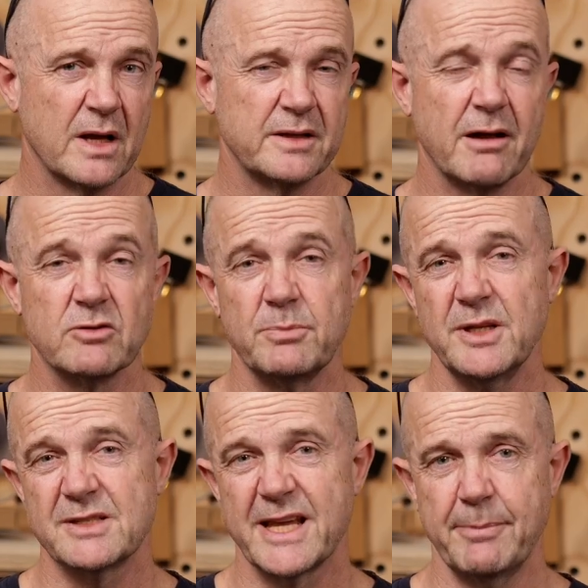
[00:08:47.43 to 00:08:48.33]
Now, I was a
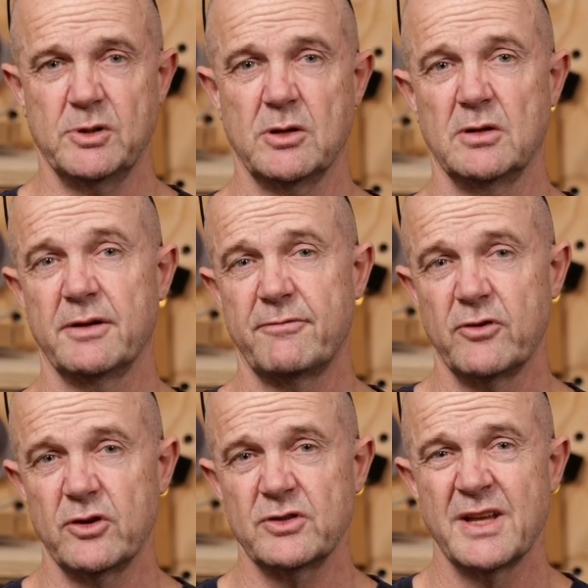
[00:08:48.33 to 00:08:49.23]
bit skeptical at
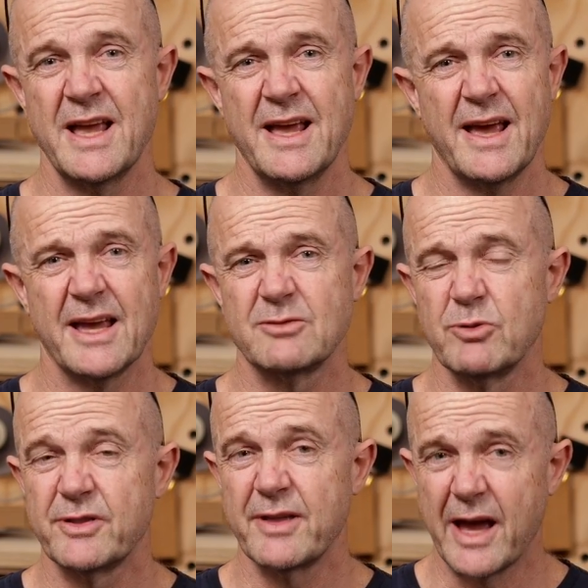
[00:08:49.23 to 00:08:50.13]
first, as
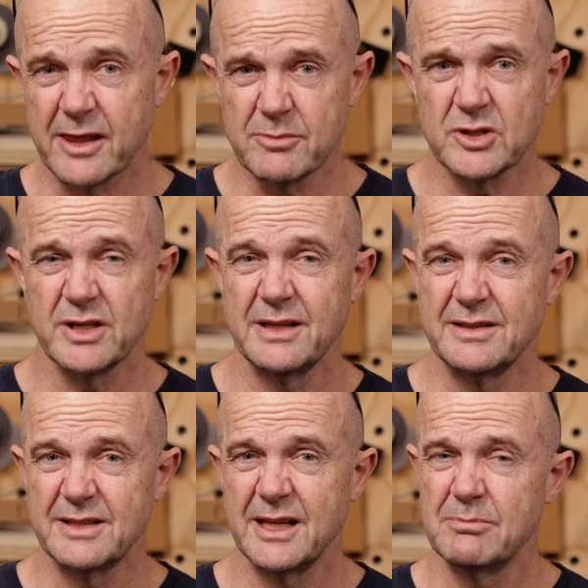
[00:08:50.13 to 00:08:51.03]
with other
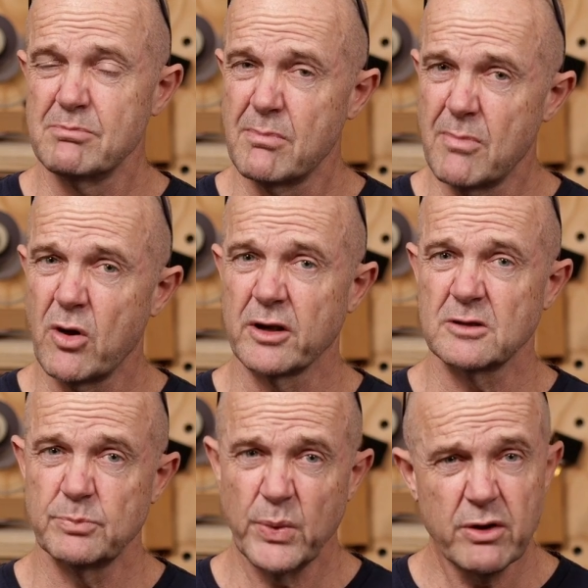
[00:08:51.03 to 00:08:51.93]
machines in my
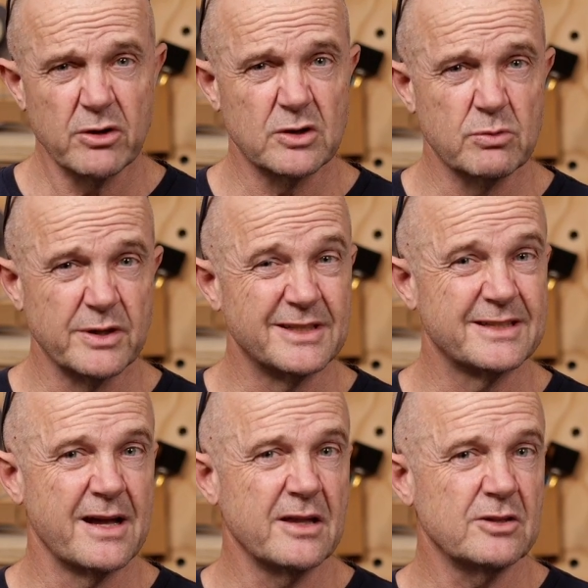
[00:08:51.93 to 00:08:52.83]
experience, when you
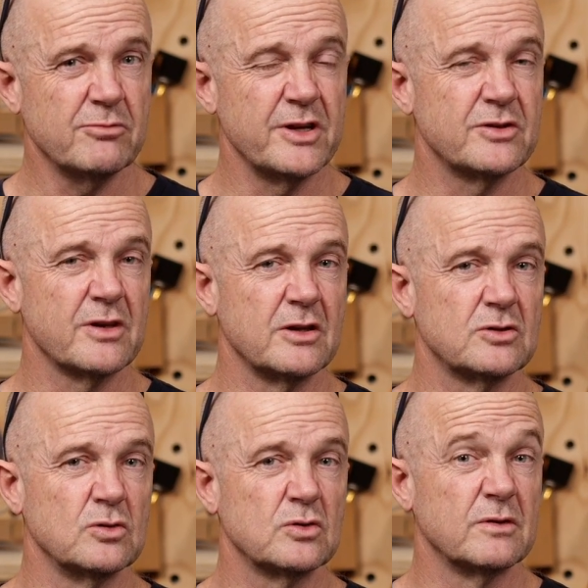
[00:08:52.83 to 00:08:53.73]
start to reach
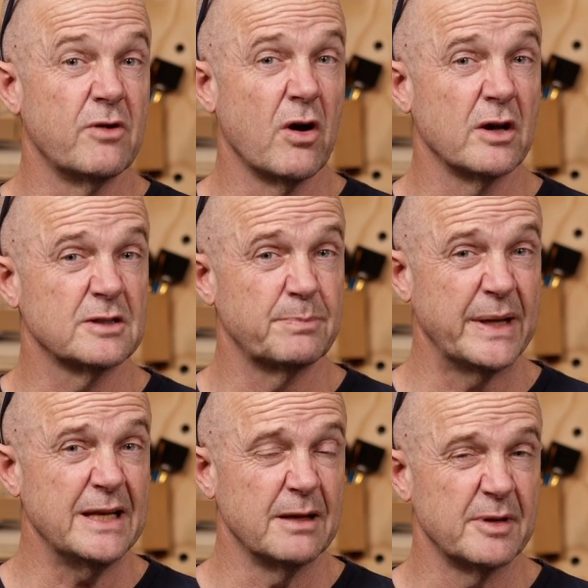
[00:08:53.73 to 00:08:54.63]
those sorts of high
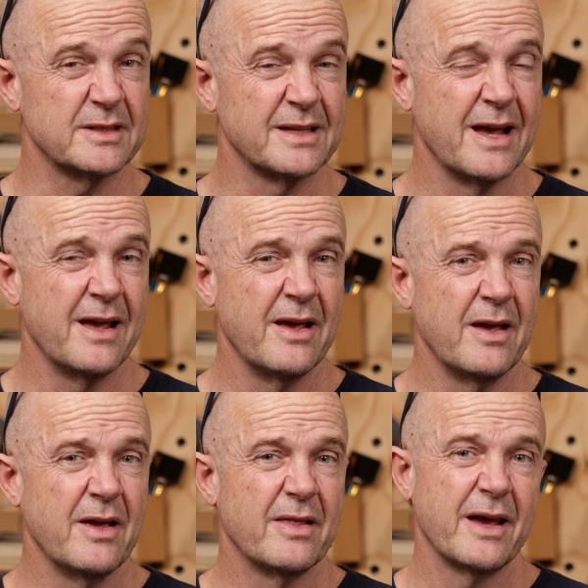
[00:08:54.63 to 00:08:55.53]
speed limits,
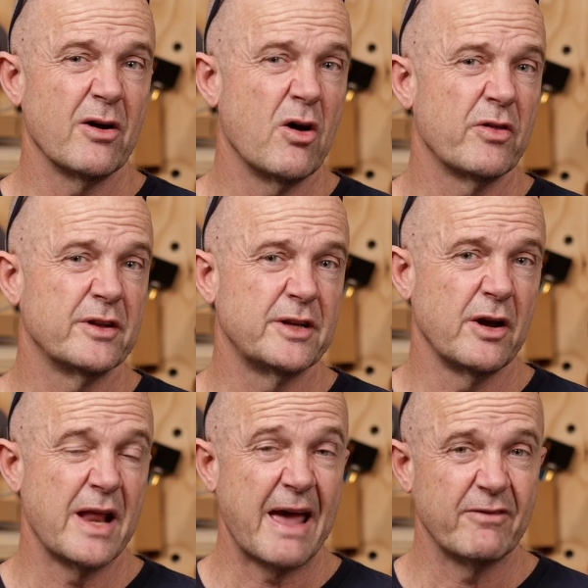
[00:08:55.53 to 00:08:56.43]
they either
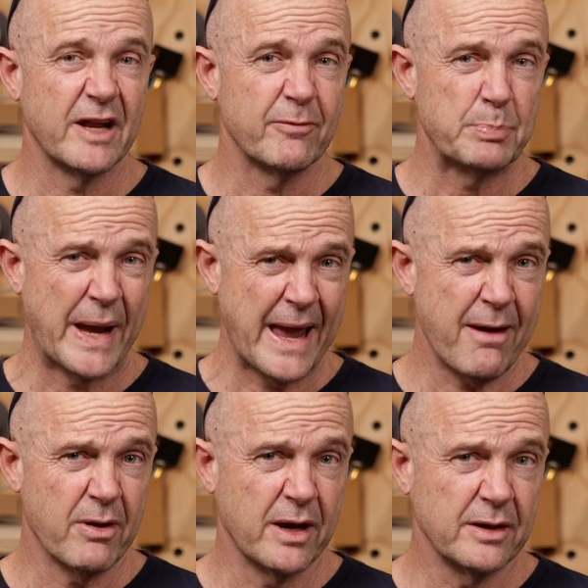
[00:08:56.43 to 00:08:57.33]
don't have enough
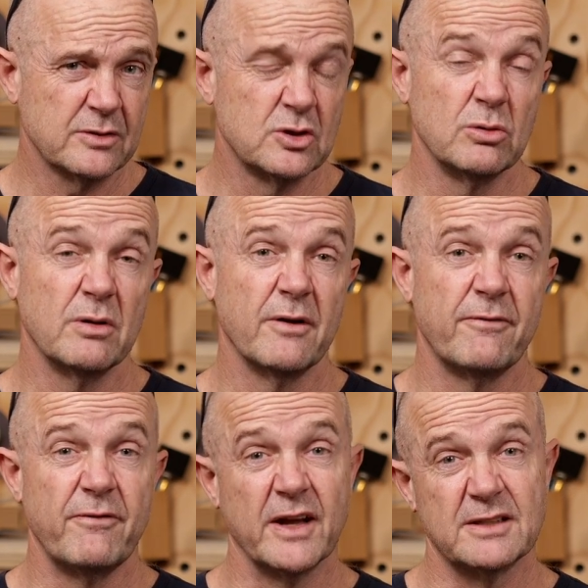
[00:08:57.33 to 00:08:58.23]
power to
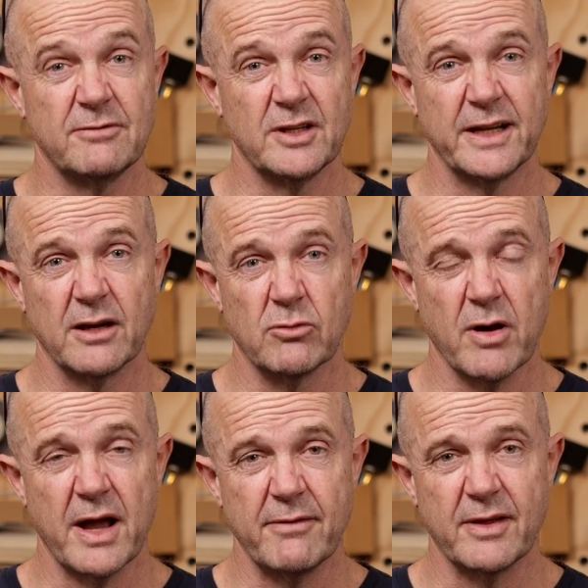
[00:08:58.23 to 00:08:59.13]
effectively
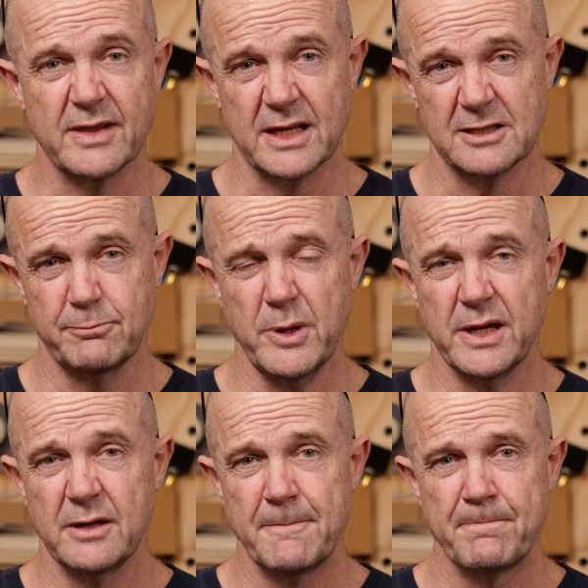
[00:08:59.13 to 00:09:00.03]
engrave at that
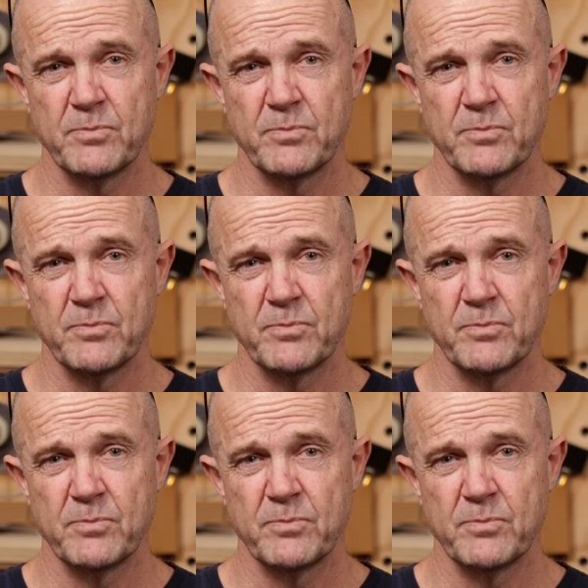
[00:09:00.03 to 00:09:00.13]
speed,